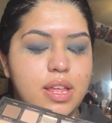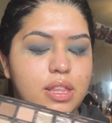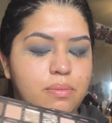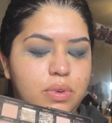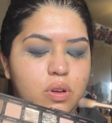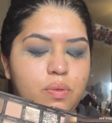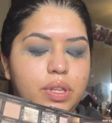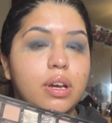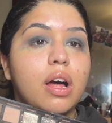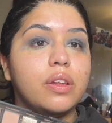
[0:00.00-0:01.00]
Then I'm going to go
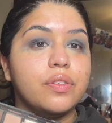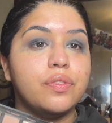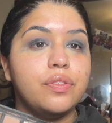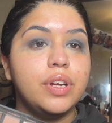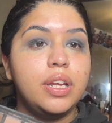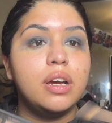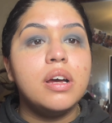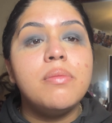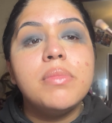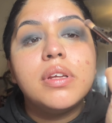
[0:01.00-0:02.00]
into color
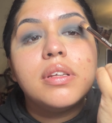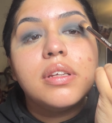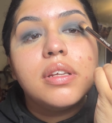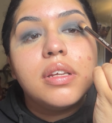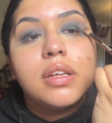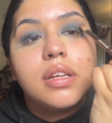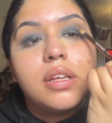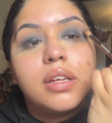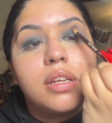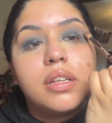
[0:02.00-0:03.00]
Freedom
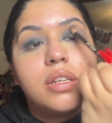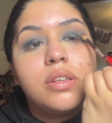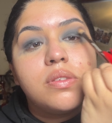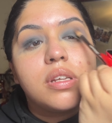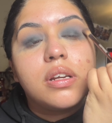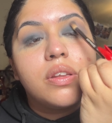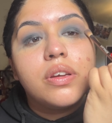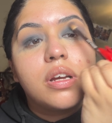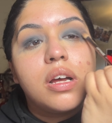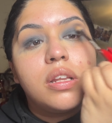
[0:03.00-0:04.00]
and use that other
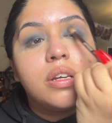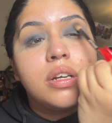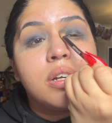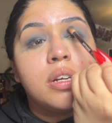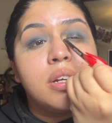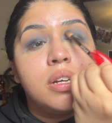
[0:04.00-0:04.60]
color